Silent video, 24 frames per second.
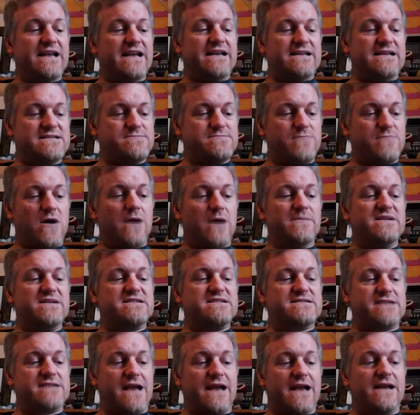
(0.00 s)
his mom
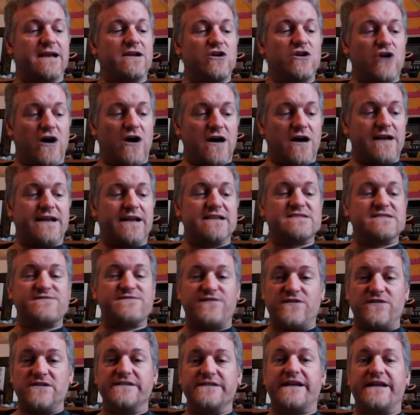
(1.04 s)
is saying, God has
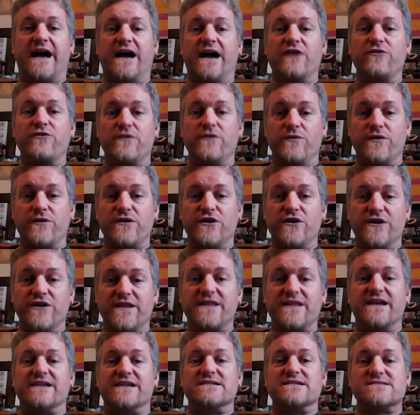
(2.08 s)
filled the hungry with
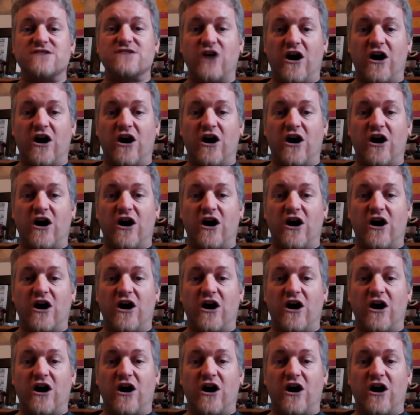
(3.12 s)
good things.